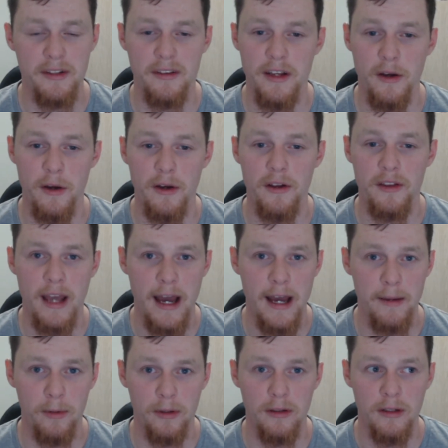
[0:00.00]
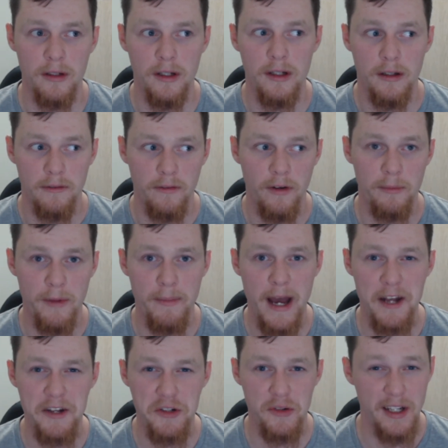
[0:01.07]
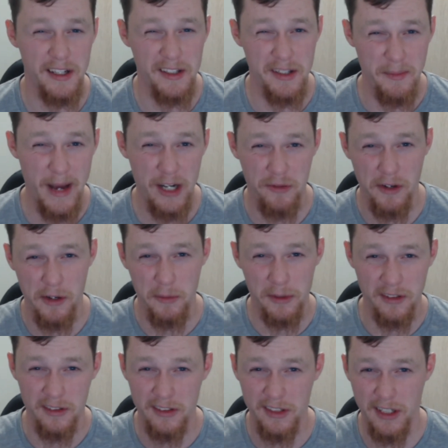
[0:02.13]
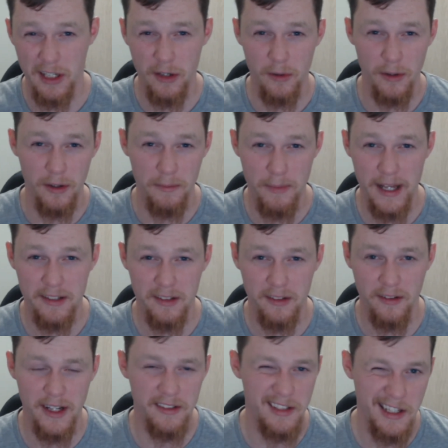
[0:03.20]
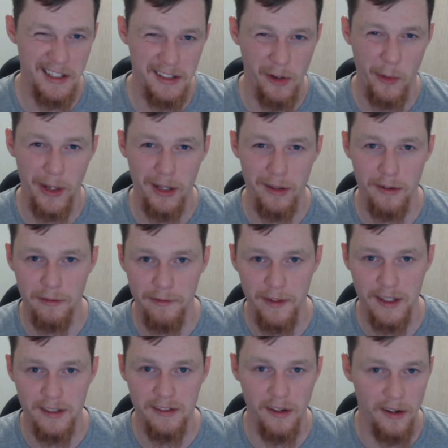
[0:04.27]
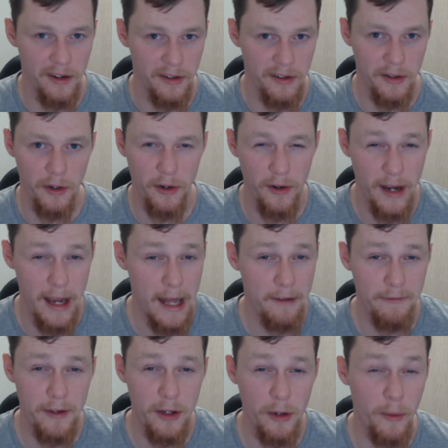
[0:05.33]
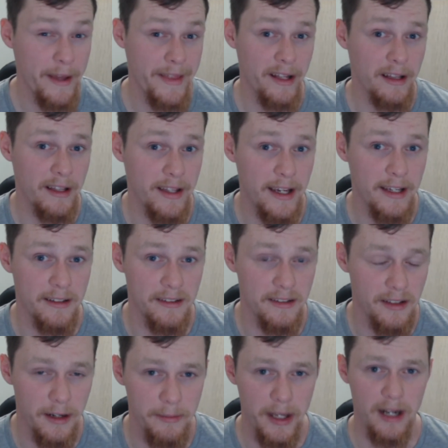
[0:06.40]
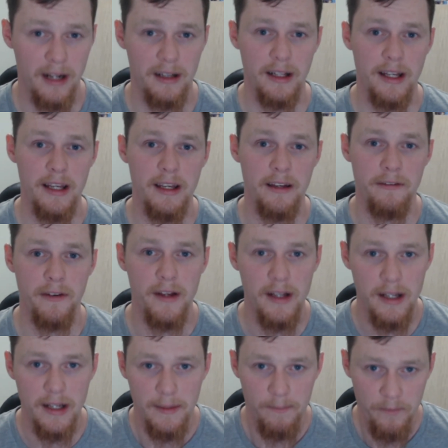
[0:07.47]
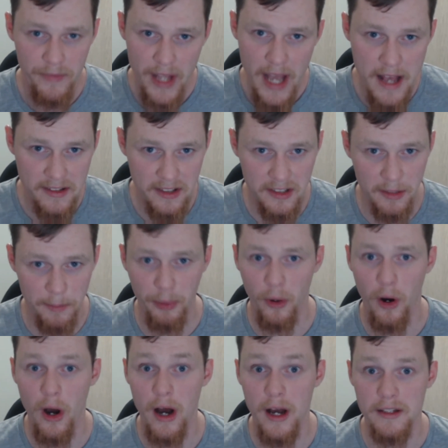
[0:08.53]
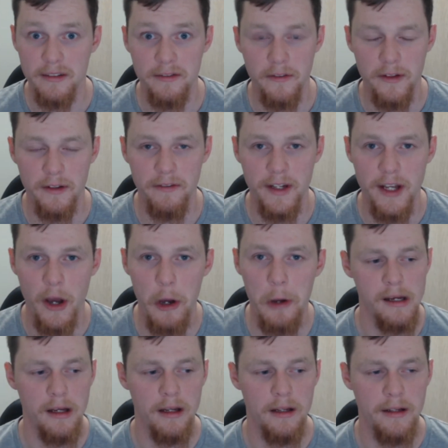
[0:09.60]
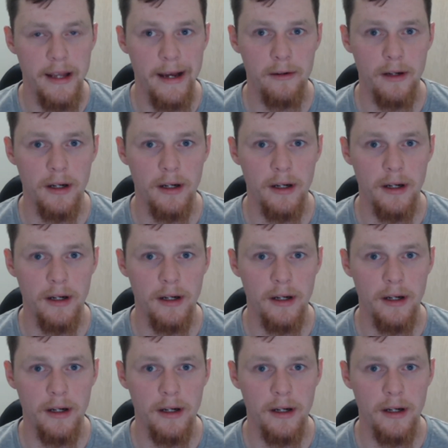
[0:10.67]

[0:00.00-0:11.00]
the earth cable from the battery because the battery wasn't secured, bouncing around. So that's a quick little fix I gotta do, and a few other things that I'm gonna leave as a surprise for the video. Now,